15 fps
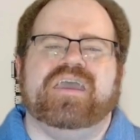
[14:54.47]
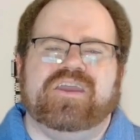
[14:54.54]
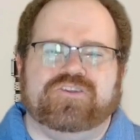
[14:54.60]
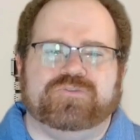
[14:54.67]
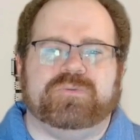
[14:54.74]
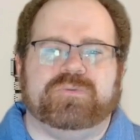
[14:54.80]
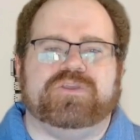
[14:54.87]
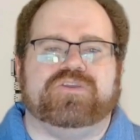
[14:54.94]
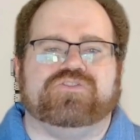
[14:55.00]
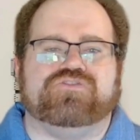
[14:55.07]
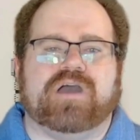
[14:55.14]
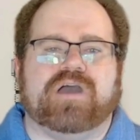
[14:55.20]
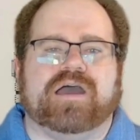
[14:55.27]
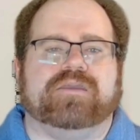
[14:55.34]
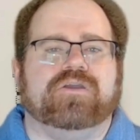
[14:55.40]
Here's what you can
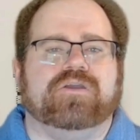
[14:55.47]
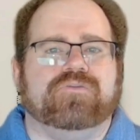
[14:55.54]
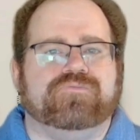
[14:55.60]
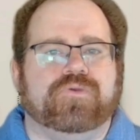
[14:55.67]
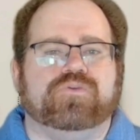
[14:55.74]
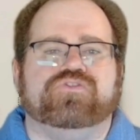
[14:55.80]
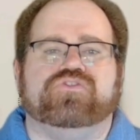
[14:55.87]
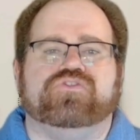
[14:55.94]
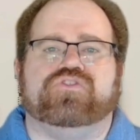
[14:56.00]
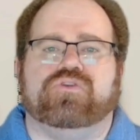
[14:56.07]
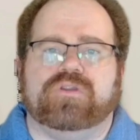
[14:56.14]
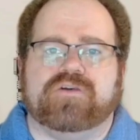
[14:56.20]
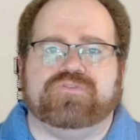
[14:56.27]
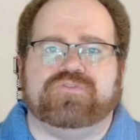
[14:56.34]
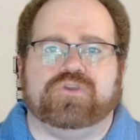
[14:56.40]
try. First,
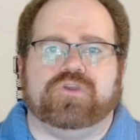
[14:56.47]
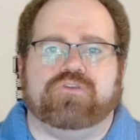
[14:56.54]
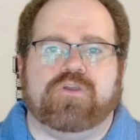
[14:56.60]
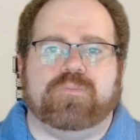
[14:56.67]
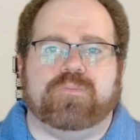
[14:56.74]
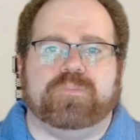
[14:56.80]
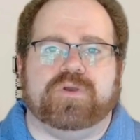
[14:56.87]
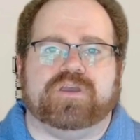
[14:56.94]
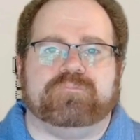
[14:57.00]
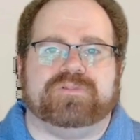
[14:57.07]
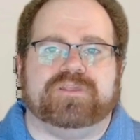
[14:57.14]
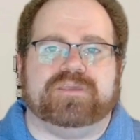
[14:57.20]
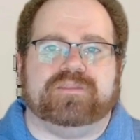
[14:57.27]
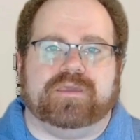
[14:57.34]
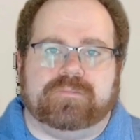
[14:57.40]
turn off your Chromebook
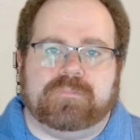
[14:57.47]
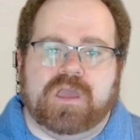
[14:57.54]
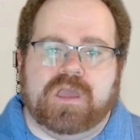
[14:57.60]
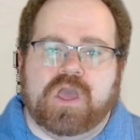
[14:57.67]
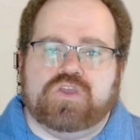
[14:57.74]
completely.